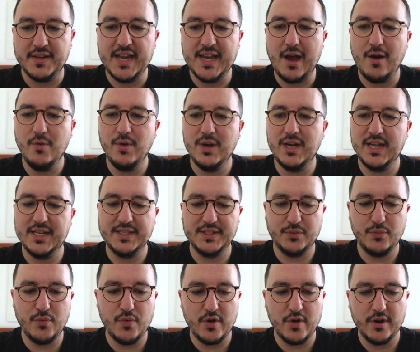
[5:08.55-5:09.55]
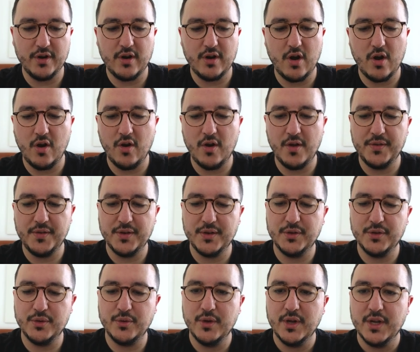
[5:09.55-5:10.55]
Now let's work on
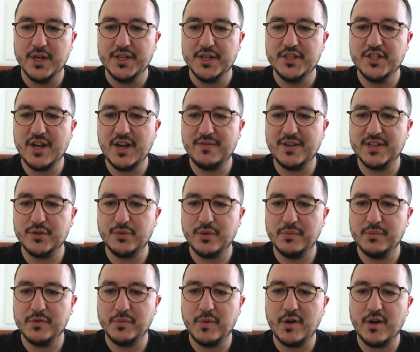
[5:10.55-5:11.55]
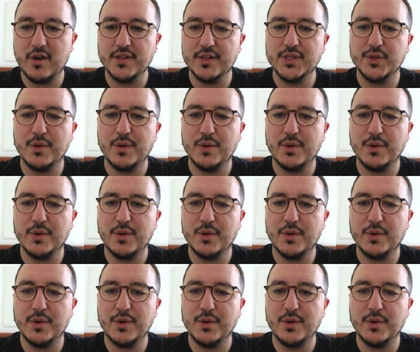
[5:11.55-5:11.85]
the JavaScript part.